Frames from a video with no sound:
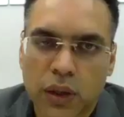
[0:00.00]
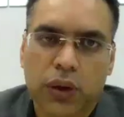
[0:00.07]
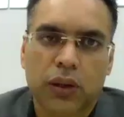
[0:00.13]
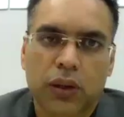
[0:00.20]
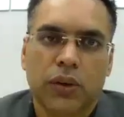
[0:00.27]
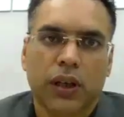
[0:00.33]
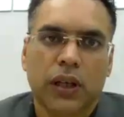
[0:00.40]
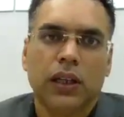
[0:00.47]
Okay,
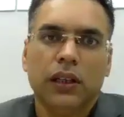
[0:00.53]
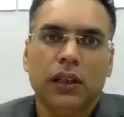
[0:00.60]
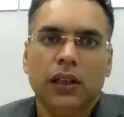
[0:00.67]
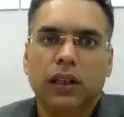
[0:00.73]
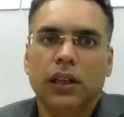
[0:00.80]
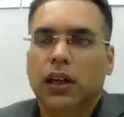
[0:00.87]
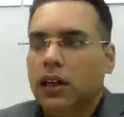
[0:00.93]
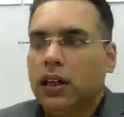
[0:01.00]
okay, okay.
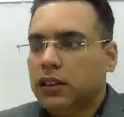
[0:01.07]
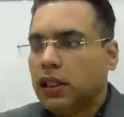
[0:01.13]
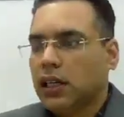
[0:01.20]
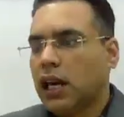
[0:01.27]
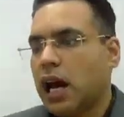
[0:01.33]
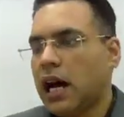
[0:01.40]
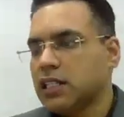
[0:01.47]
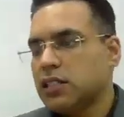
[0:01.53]

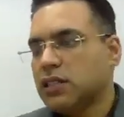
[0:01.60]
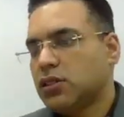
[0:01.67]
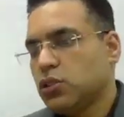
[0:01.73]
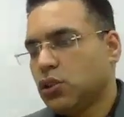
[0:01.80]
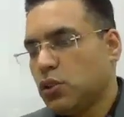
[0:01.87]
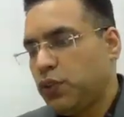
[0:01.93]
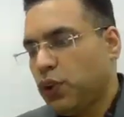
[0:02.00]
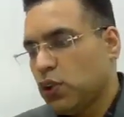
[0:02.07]
The
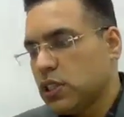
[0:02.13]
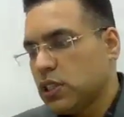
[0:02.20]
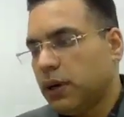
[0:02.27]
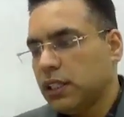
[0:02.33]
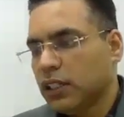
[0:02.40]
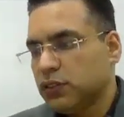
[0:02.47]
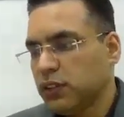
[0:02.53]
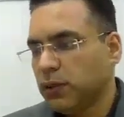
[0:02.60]
glass. So
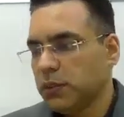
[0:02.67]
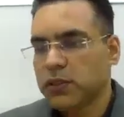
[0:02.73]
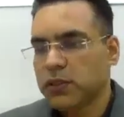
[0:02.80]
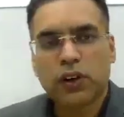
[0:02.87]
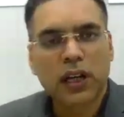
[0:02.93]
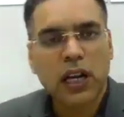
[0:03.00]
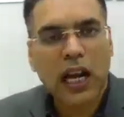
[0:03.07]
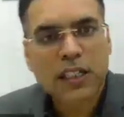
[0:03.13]
Firozabad is
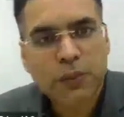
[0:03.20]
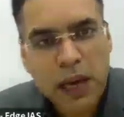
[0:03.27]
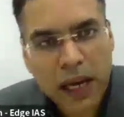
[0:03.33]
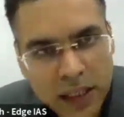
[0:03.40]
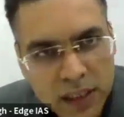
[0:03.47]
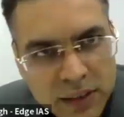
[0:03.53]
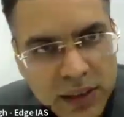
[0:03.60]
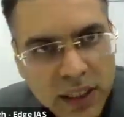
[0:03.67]
famous for glass
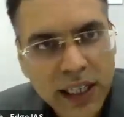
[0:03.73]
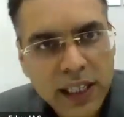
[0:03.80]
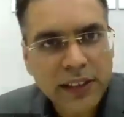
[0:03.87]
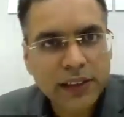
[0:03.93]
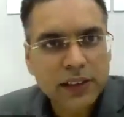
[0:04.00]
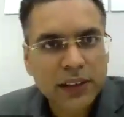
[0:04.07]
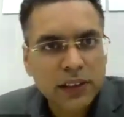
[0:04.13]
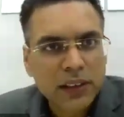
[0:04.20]
bangles,
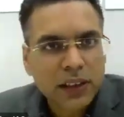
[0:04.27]
right?